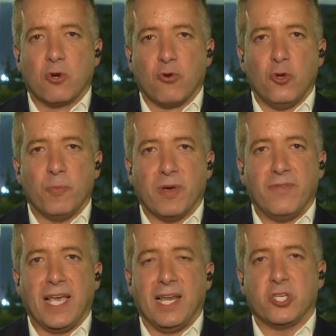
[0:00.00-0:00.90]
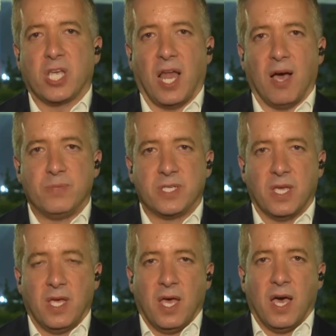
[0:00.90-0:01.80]
group of English clubs
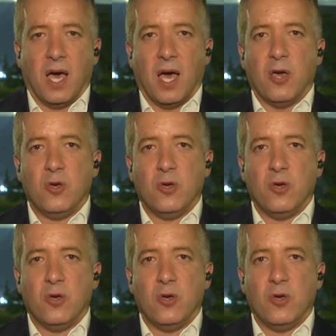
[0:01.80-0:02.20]
uh,